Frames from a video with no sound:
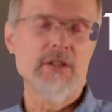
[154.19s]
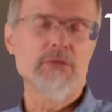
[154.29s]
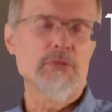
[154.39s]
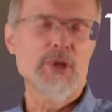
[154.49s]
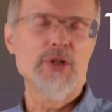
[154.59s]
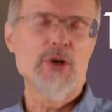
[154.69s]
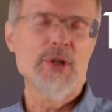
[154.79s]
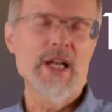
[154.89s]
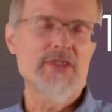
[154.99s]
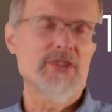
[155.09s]
And we
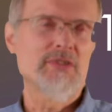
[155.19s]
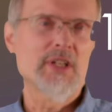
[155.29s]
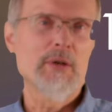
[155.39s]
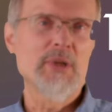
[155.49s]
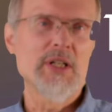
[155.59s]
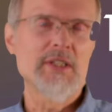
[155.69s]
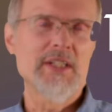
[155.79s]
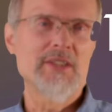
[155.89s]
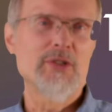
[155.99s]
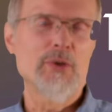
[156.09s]
know that's imminent,